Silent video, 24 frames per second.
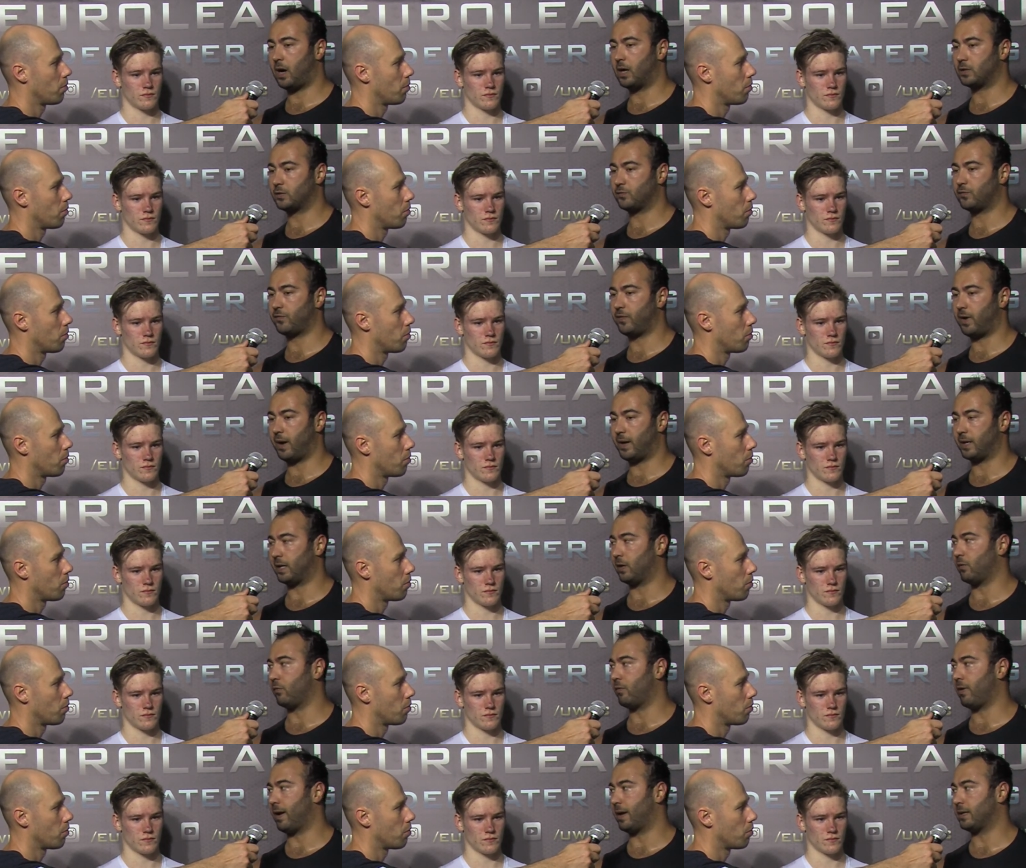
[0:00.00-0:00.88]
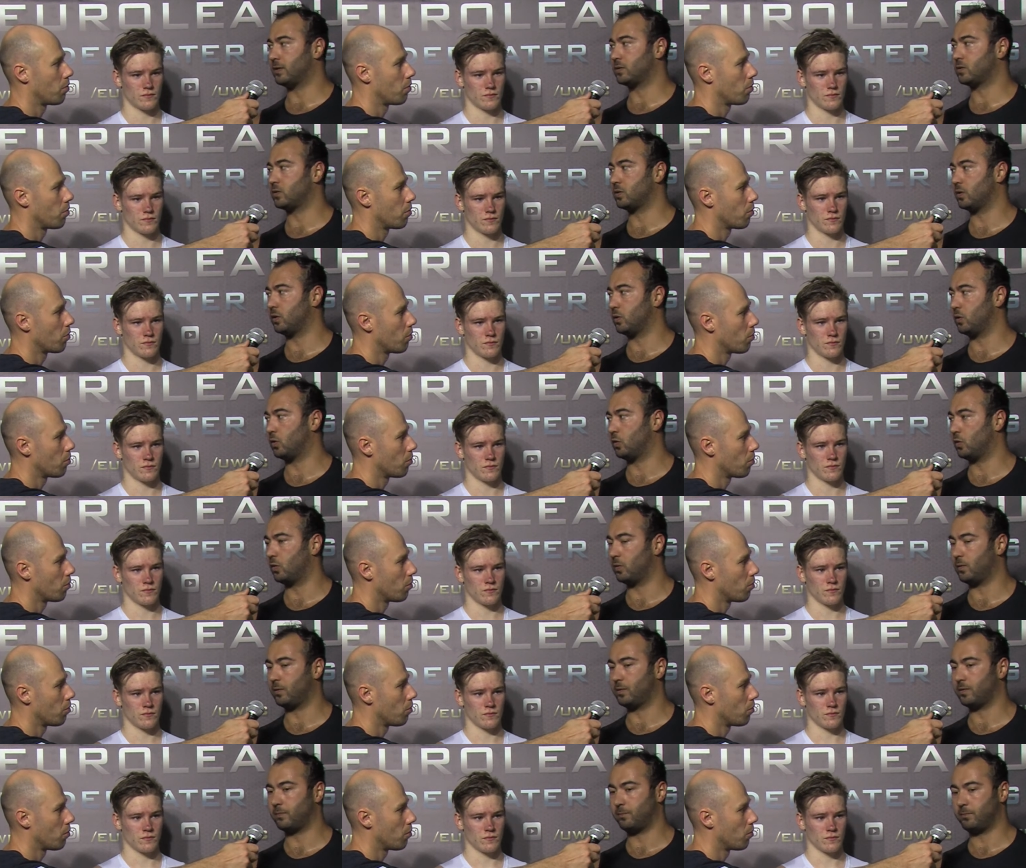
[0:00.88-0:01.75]
Speaker 1: to find a way
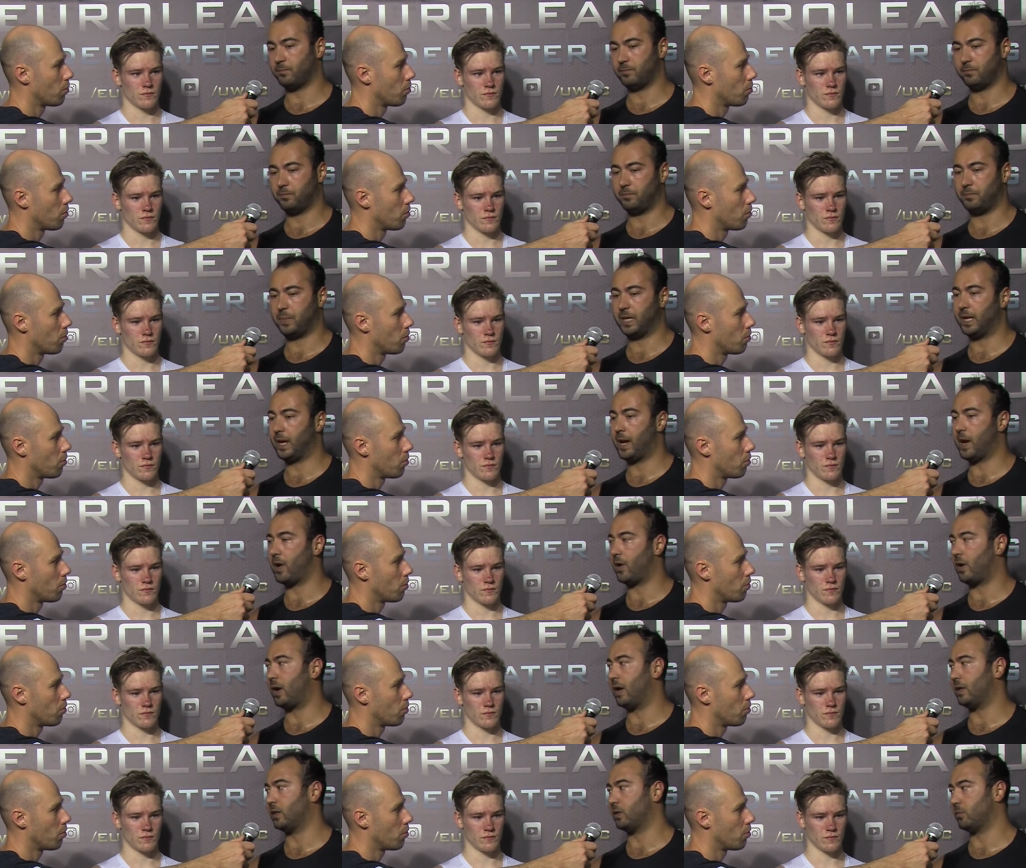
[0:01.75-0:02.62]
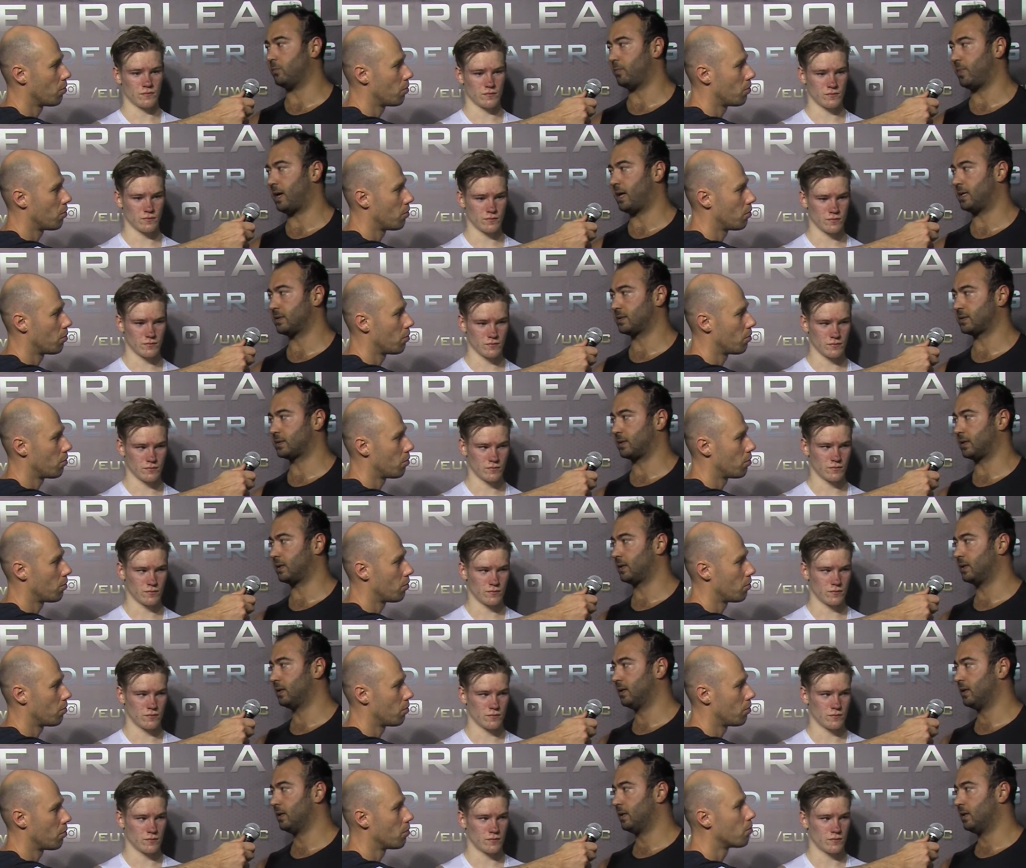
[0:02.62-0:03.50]
to be around the basket.
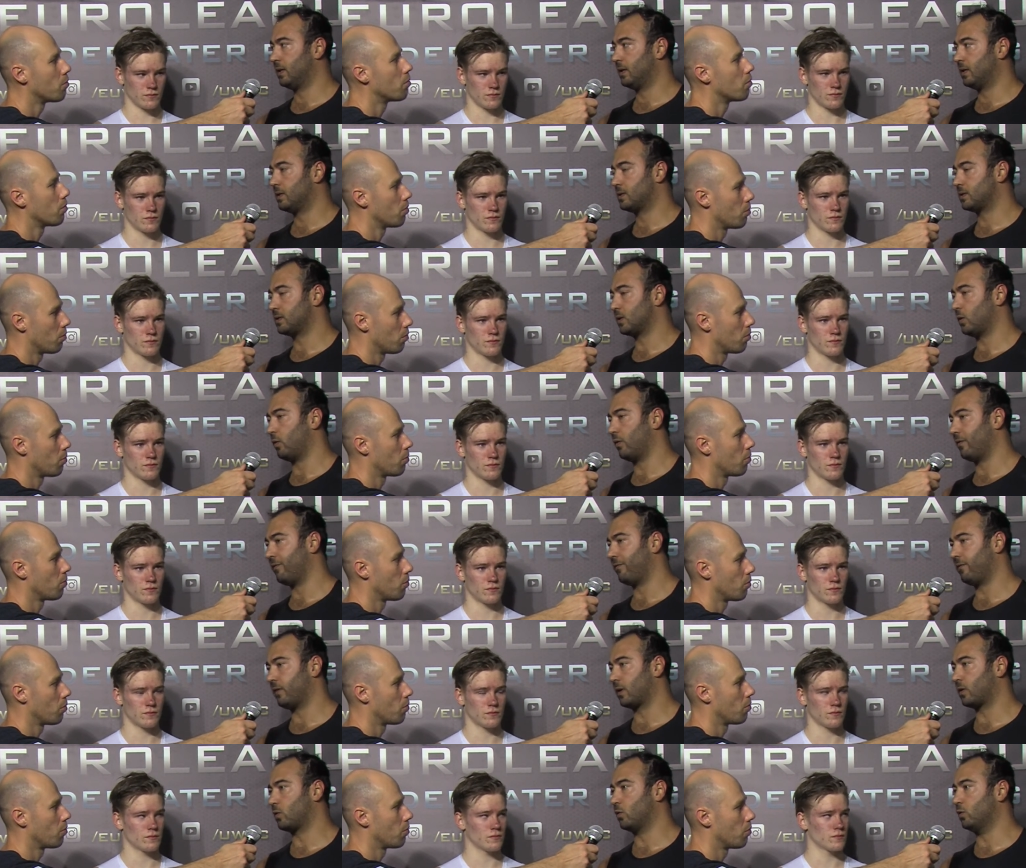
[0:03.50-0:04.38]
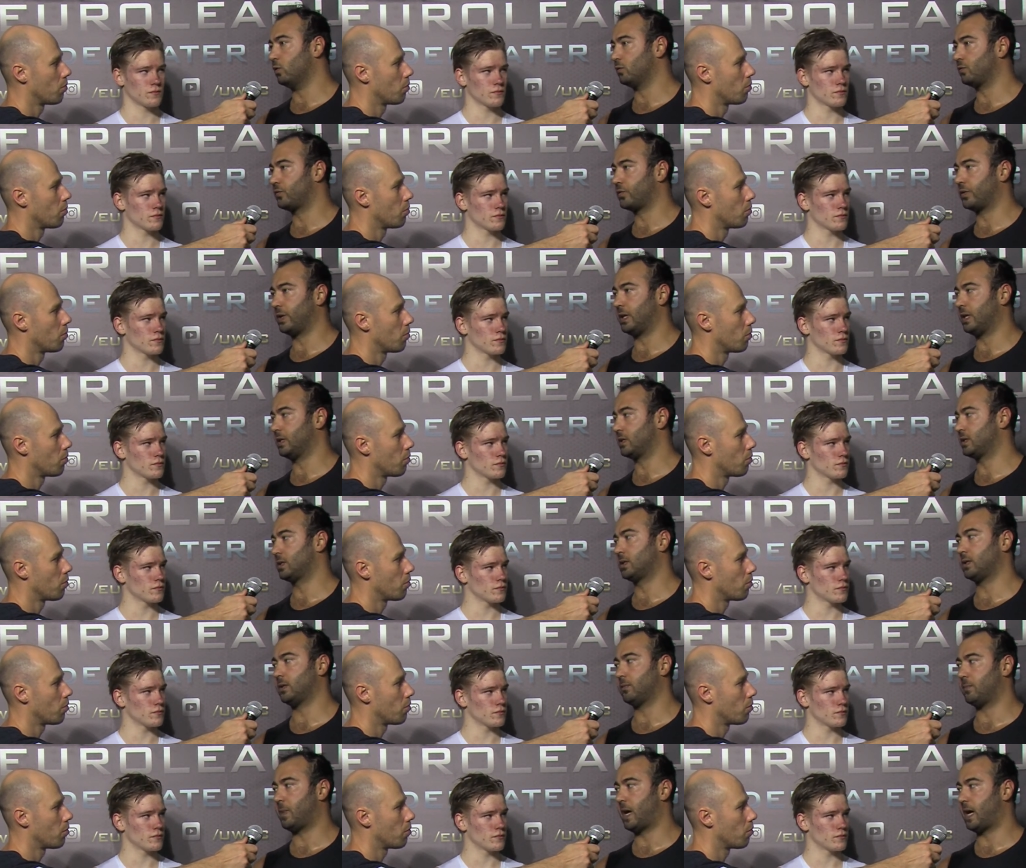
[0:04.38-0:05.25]
So if we could reach
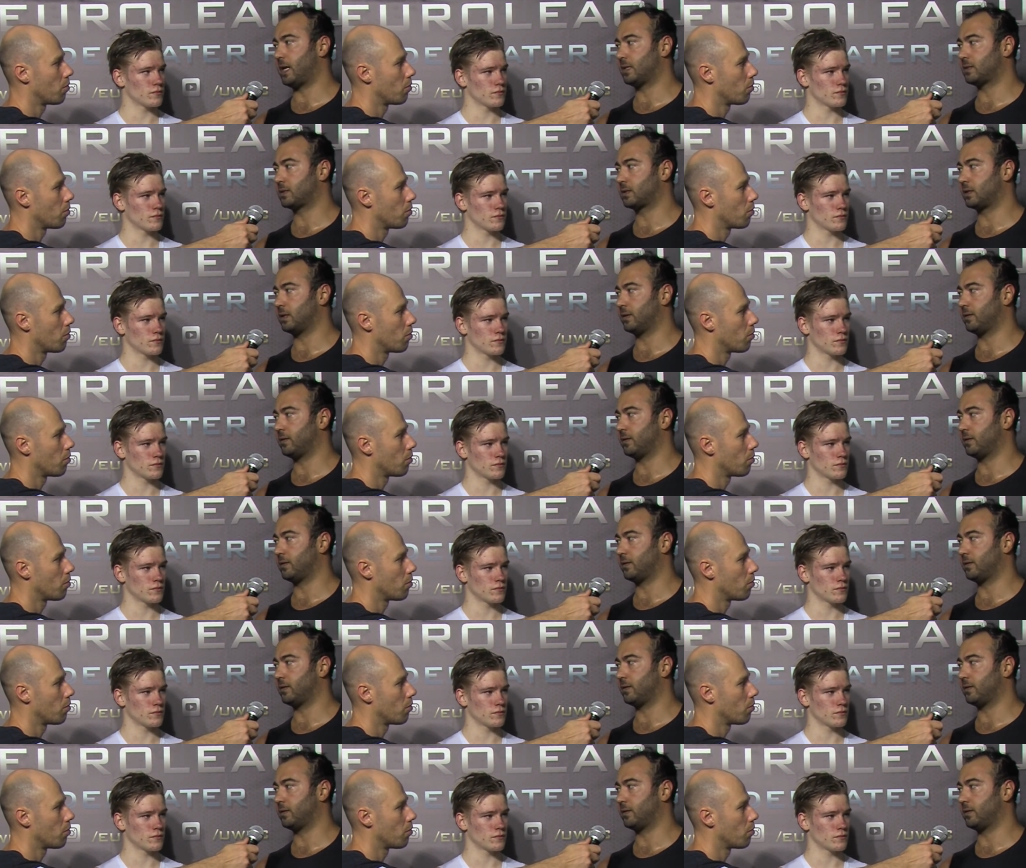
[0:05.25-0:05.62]
the basket